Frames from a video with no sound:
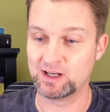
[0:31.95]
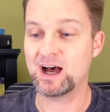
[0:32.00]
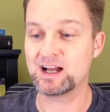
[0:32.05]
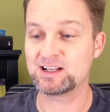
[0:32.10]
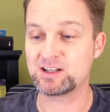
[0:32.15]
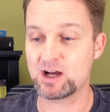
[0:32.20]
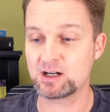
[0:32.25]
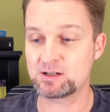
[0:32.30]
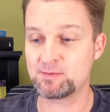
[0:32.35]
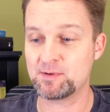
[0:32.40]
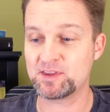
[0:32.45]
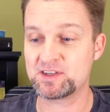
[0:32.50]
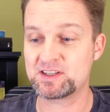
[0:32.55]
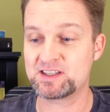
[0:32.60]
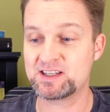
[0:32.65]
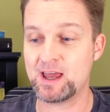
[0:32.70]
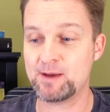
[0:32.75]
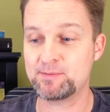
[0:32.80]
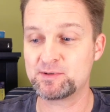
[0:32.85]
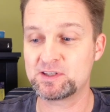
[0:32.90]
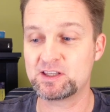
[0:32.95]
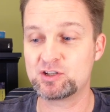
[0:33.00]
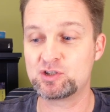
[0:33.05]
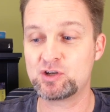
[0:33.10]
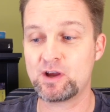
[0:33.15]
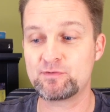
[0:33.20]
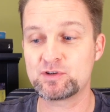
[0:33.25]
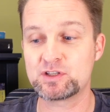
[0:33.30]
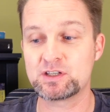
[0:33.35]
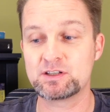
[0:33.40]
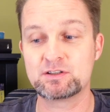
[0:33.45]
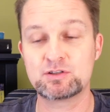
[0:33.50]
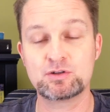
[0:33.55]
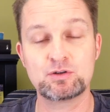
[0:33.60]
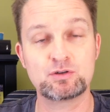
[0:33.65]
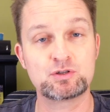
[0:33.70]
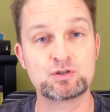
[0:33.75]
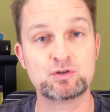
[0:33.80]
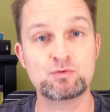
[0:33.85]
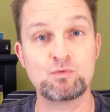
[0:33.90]
I talked about the steps that Jefferson
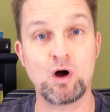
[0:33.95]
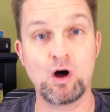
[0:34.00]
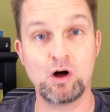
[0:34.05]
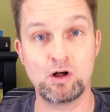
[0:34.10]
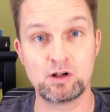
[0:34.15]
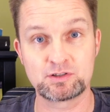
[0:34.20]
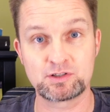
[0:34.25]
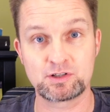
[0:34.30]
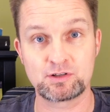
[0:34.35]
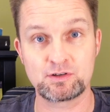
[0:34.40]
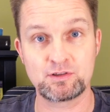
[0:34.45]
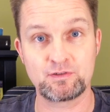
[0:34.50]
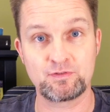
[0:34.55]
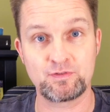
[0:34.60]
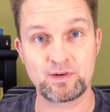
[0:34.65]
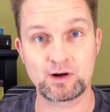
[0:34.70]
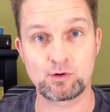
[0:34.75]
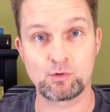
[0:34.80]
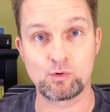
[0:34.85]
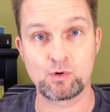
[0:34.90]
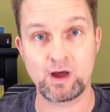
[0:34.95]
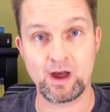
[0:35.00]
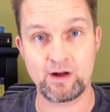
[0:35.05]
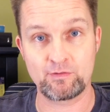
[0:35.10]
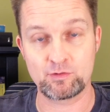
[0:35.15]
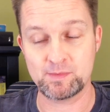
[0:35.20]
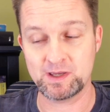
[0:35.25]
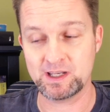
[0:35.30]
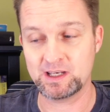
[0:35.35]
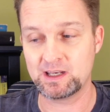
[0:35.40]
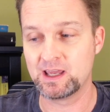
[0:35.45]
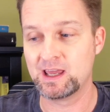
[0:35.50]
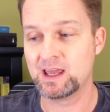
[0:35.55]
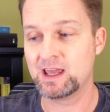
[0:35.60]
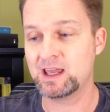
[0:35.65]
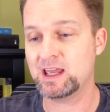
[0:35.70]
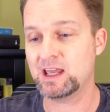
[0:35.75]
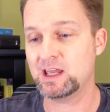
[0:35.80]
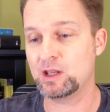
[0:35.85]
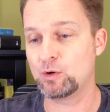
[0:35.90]
took to alter the federal government
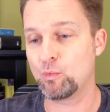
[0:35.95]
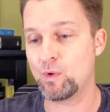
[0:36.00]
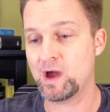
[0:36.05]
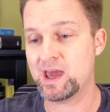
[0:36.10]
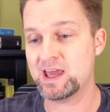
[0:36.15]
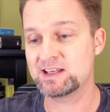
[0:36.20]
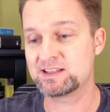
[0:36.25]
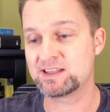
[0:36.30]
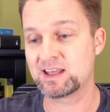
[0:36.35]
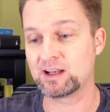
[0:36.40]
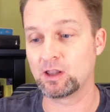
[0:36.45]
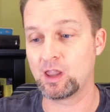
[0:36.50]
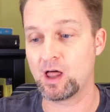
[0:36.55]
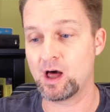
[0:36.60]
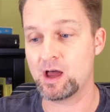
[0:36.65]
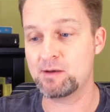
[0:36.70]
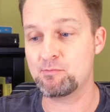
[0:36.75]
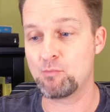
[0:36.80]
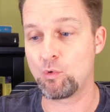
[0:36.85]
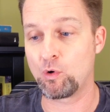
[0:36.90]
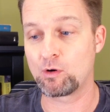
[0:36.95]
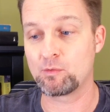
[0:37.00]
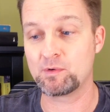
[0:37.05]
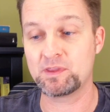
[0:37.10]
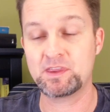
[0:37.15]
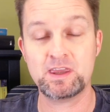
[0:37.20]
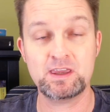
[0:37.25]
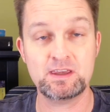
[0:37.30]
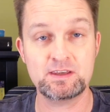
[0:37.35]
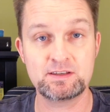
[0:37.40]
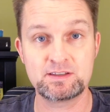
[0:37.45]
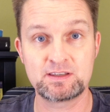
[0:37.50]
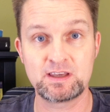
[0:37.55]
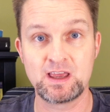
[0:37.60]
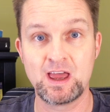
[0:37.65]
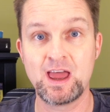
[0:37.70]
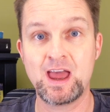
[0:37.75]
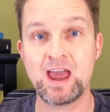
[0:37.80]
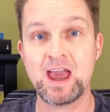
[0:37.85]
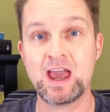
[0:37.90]
in ways that align more with his
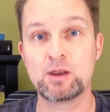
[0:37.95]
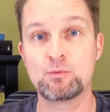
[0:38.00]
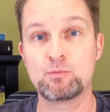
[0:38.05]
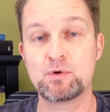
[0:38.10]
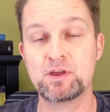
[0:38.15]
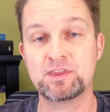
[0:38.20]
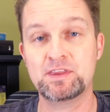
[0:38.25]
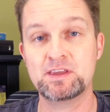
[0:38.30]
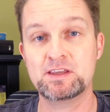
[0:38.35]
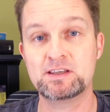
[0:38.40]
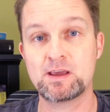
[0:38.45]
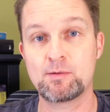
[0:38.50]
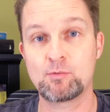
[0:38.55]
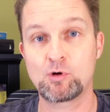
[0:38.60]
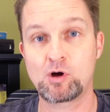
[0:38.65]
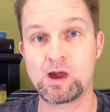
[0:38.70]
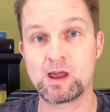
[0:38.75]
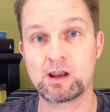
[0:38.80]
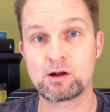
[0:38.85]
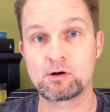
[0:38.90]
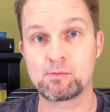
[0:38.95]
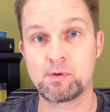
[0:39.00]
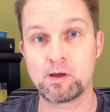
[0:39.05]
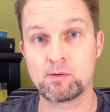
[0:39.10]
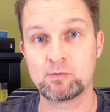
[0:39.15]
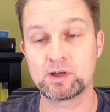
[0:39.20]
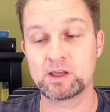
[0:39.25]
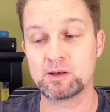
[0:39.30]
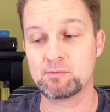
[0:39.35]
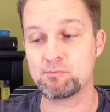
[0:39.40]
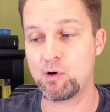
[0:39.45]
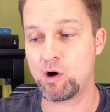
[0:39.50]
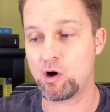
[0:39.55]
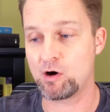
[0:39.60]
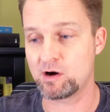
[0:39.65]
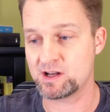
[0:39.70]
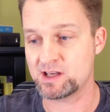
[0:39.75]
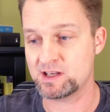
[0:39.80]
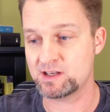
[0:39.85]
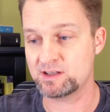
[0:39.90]
and with the Democratic Republican
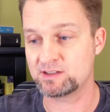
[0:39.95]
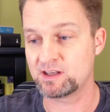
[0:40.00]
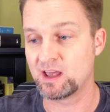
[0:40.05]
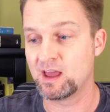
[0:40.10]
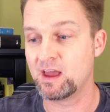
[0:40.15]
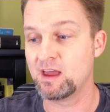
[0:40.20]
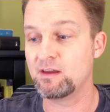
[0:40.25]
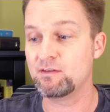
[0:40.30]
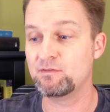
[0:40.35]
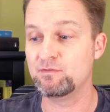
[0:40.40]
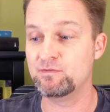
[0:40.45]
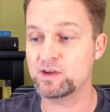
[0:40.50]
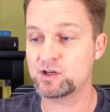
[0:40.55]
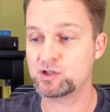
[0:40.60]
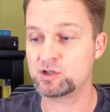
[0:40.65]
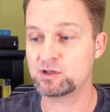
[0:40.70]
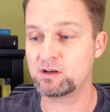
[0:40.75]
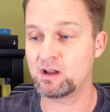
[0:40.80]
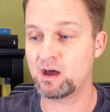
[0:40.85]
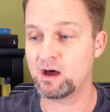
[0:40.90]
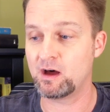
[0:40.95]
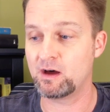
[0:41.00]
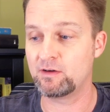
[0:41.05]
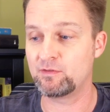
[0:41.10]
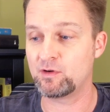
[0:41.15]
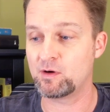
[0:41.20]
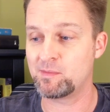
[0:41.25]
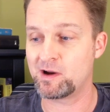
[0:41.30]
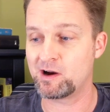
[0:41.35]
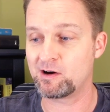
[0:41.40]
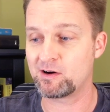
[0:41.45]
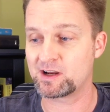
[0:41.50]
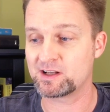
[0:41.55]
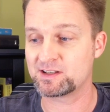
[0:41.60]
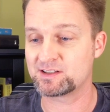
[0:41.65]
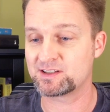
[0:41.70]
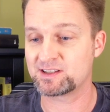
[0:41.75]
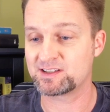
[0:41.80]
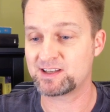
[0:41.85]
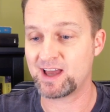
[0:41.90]
Party's vision of
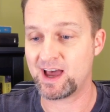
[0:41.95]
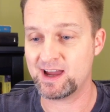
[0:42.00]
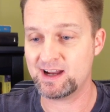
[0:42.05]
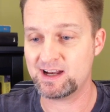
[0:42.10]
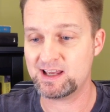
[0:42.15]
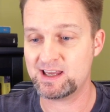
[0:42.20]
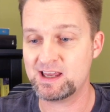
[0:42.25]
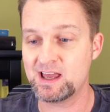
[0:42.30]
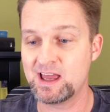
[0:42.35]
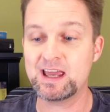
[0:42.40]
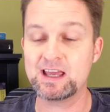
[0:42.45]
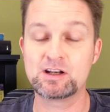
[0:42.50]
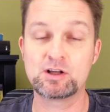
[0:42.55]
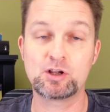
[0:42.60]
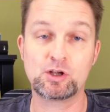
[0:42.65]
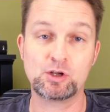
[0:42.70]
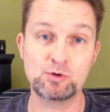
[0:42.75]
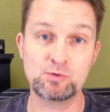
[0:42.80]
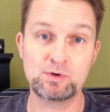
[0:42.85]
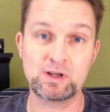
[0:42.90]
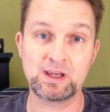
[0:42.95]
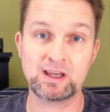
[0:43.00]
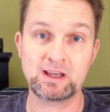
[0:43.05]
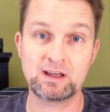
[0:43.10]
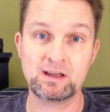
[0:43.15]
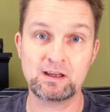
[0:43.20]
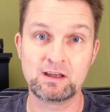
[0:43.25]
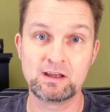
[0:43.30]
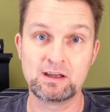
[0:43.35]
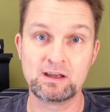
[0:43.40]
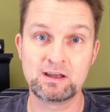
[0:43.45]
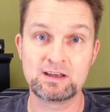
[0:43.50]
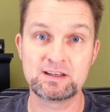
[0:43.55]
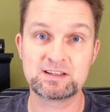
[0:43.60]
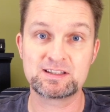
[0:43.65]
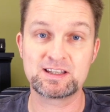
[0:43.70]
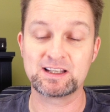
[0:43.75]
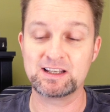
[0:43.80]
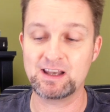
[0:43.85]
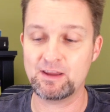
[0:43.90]
American society, including
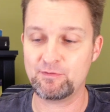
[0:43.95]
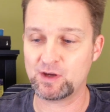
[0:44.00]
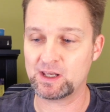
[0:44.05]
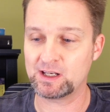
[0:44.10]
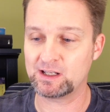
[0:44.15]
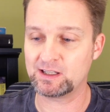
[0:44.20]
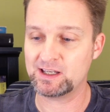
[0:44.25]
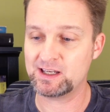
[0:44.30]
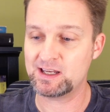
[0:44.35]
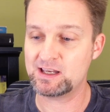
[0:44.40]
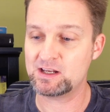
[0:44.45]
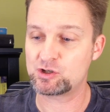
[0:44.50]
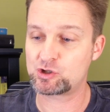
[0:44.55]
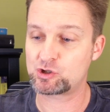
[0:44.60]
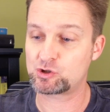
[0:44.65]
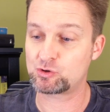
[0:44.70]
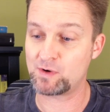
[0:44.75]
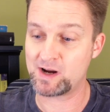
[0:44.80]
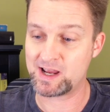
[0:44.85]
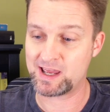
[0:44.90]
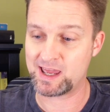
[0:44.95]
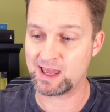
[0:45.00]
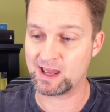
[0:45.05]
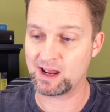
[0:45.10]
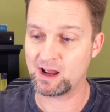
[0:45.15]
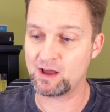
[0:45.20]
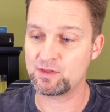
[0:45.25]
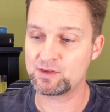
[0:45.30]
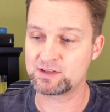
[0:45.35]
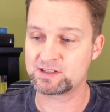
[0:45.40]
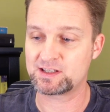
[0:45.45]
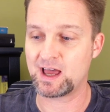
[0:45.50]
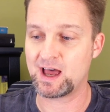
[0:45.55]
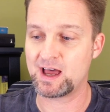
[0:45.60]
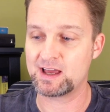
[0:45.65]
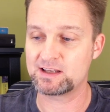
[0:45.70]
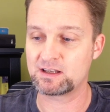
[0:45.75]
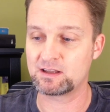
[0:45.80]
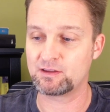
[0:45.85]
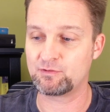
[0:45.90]
significantly shrinking the
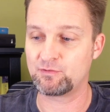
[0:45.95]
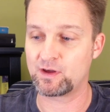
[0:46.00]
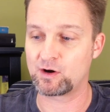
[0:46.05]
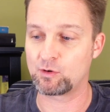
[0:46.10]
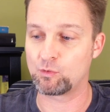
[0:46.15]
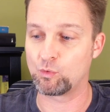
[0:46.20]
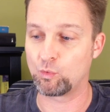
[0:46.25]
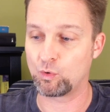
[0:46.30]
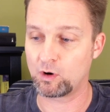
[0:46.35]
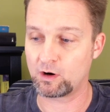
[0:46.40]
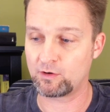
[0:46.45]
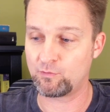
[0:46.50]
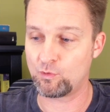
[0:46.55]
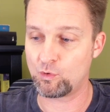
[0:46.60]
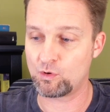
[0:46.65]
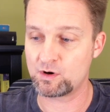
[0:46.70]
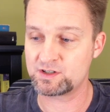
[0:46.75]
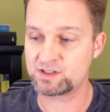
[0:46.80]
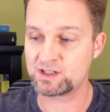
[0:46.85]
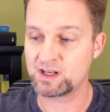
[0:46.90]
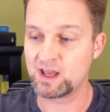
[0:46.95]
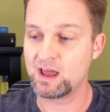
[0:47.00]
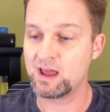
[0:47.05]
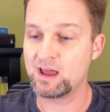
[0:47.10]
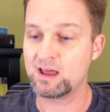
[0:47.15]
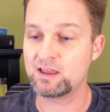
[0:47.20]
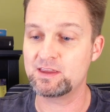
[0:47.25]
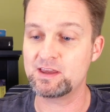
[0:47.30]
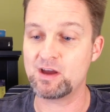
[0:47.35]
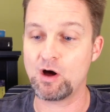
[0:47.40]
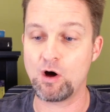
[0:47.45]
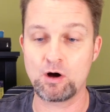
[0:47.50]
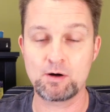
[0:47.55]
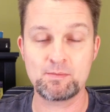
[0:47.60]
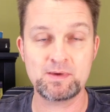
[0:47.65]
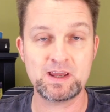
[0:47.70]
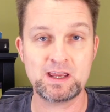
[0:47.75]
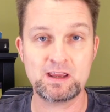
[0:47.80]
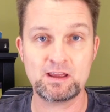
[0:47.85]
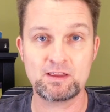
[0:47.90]
size of the federal workforce, the
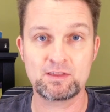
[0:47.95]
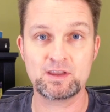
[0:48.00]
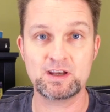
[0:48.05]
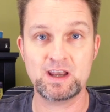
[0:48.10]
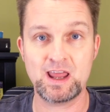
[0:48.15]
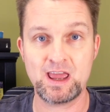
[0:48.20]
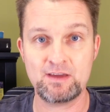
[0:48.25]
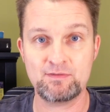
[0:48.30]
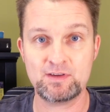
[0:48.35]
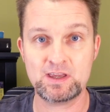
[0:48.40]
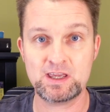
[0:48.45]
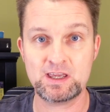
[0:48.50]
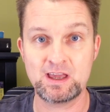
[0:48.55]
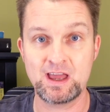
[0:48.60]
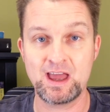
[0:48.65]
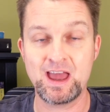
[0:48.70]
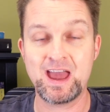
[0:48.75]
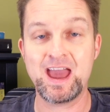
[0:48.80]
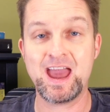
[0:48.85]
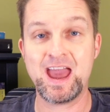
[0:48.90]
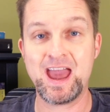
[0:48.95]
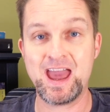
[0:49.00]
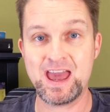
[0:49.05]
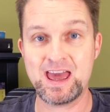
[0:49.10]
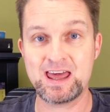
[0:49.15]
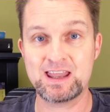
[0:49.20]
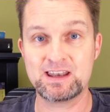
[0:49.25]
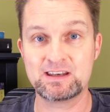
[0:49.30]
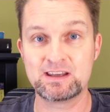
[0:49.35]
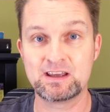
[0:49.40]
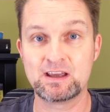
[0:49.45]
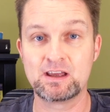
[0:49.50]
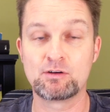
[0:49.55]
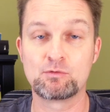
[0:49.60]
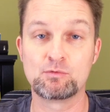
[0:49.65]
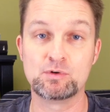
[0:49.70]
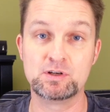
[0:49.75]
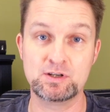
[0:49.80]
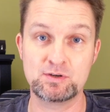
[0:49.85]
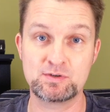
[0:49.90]
Army, the Navy, and
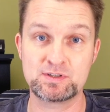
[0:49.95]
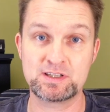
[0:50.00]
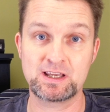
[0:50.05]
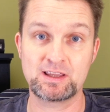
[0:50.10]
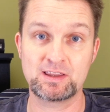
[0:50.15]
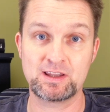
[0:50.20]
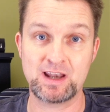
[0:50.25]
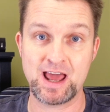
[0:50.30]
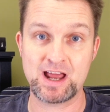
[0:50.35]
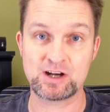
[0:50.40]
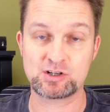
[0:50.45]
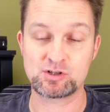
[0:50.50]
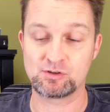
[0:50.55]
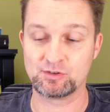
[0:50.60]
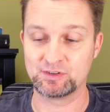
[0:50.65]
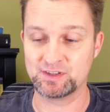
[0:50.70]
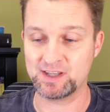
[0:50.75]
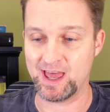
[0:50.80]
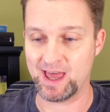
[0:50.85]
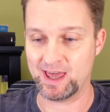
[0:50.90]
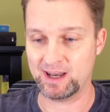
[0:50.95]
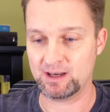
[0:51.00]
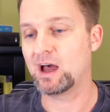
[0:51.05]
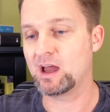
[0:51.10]
reducing the national debt.